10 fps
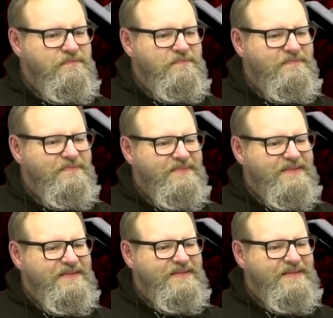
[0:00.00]

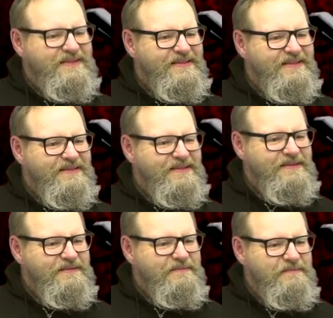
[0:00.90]

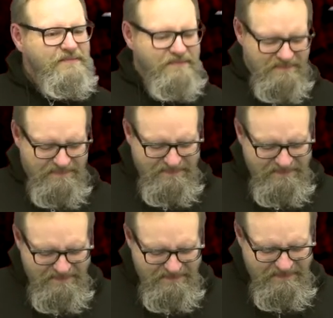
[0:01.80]

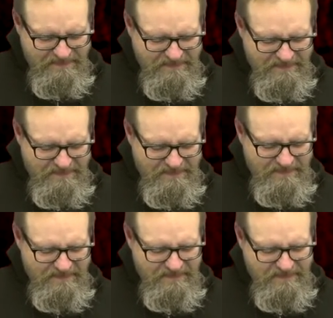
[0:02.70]

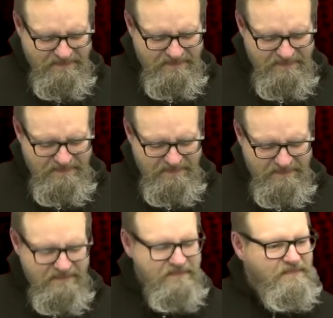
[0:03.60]

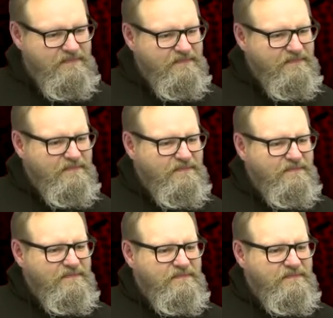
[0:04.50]
This person isn't speaking.